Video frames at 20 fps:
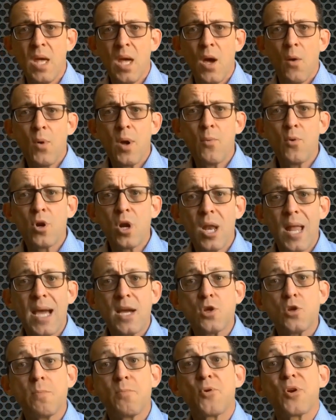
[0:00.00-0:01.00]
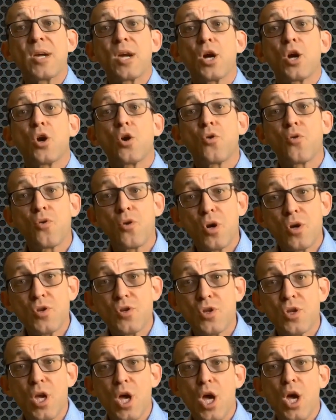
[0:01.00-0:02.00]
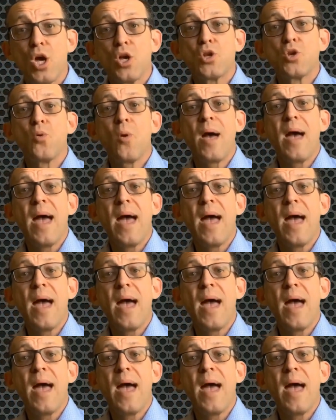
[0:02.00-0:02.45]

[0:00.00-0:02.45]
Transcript: we would like to bring across to